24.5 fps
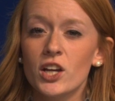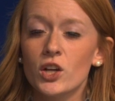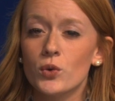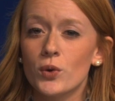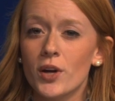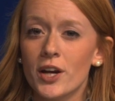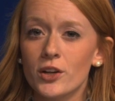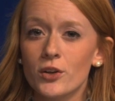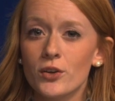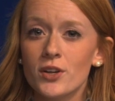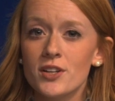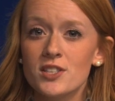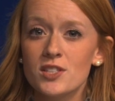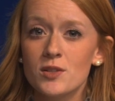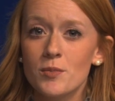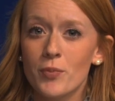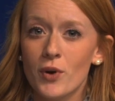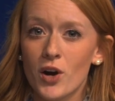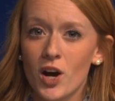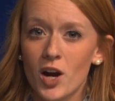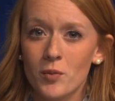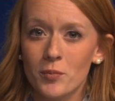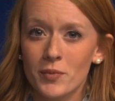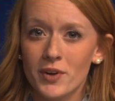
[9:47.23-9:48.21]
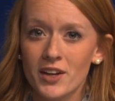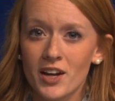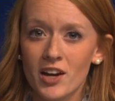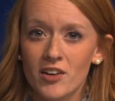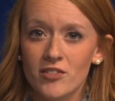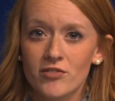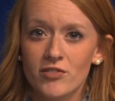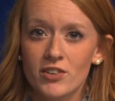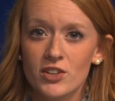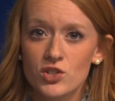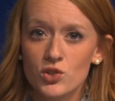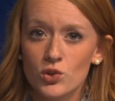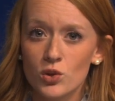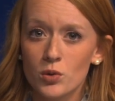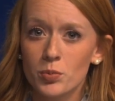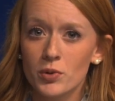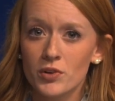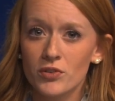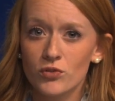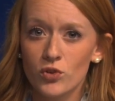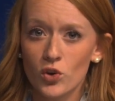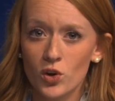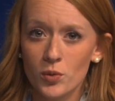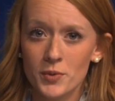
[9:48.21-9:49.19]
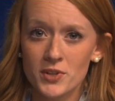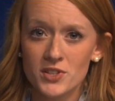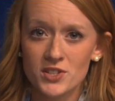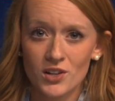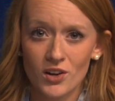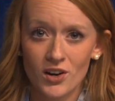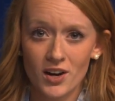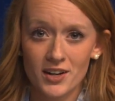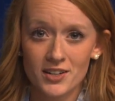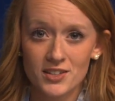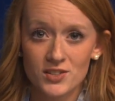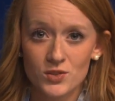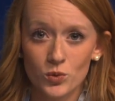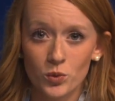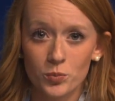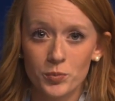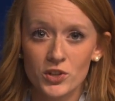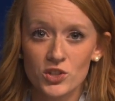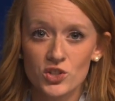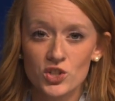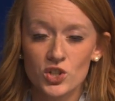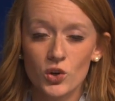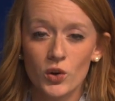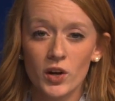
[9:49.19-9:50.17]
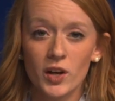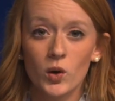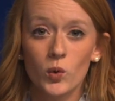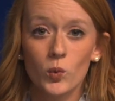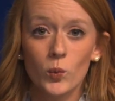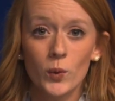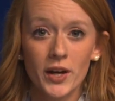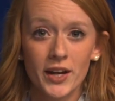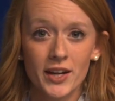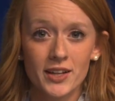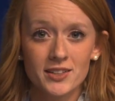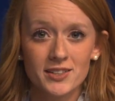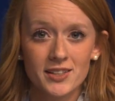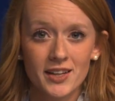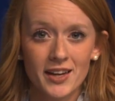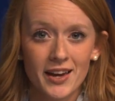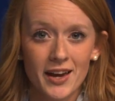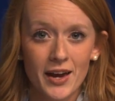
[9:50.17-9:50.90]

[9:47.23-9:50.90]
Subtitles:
Gregory's Department of Visual Performance Arts will be showing Wit